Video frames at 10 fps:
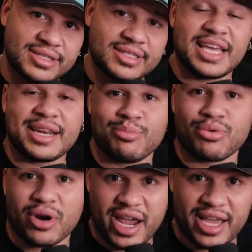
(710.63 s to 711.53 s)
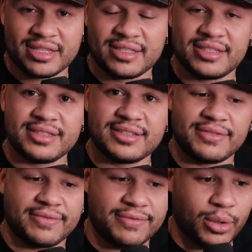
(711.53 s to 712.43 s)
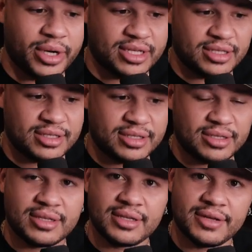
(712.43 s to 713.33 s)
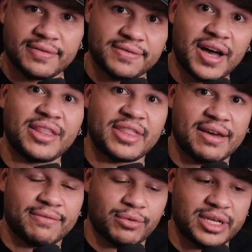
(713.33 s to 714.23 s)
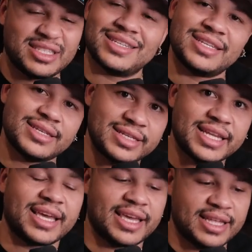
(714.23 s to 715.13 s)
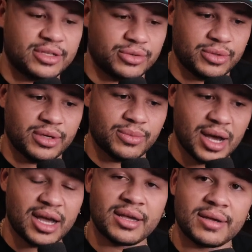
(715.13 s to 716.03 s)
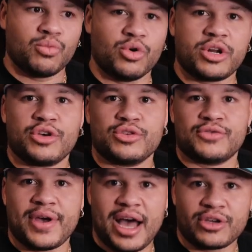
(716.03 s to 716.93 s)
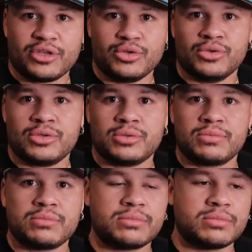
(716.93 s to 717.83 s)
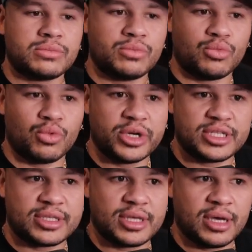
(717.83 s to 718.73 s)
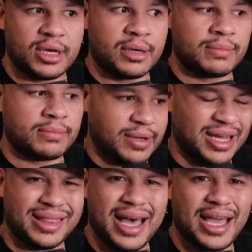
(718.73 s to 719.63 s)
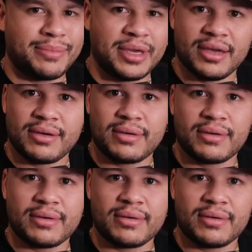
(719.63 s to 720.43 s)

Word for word: said brand's voice. Find that voice and dig into it, right? What are those values? what is the alignment